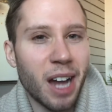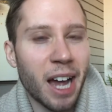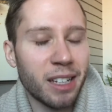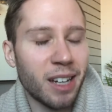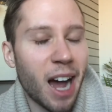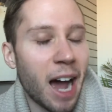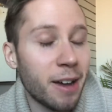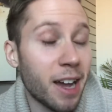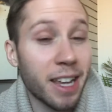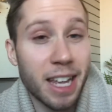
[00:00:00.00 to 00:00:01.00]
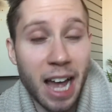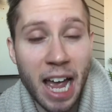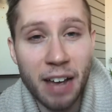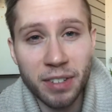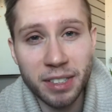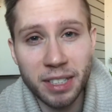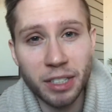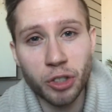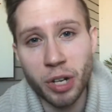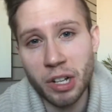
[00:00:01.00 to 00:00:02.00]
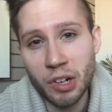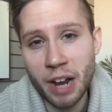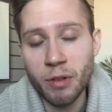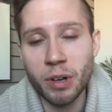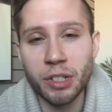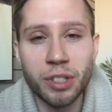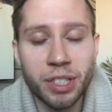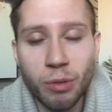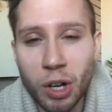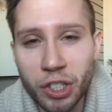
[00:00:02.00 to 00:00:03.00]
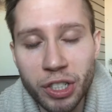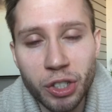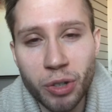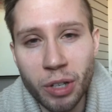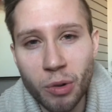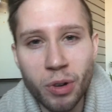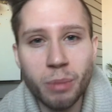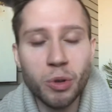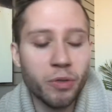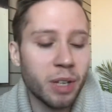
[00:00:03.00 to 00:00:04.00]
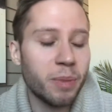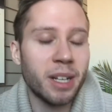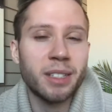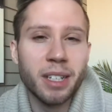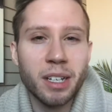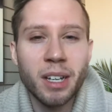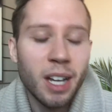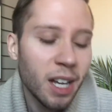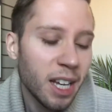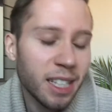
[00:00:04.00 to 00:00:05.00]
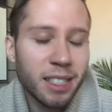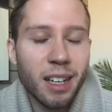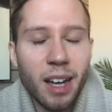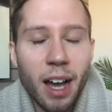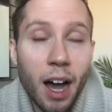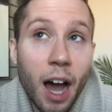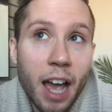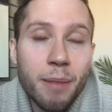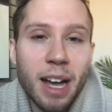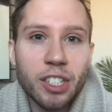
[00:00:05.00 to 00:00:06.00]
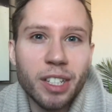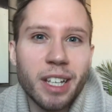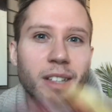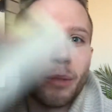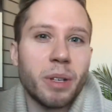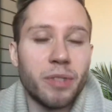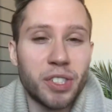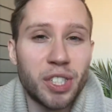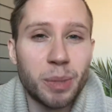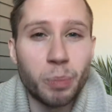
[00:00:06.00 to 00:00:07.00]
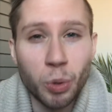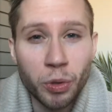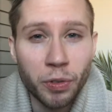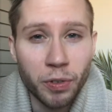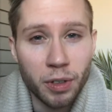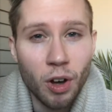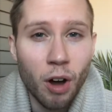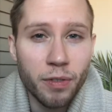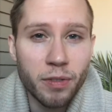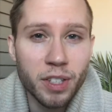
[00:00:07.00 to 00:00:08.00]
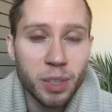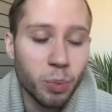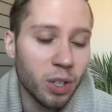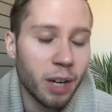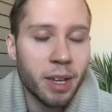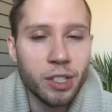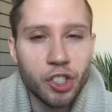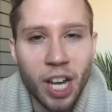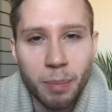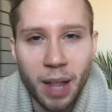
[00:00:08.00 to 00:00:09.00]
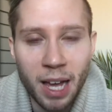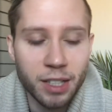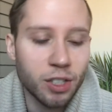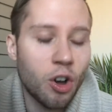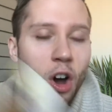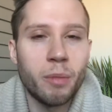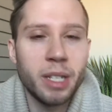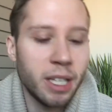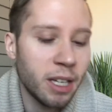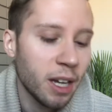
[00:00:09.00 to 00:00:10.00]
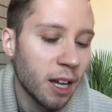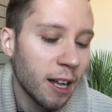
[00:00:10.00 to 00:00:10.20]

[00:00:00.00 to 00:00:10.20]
I haven't seen the trailer. I have no interest in watching the trailer or the movie, but it's I imagine like a little bit of a spoof off of this book. I mean, it has Jack Black. It's a comedy.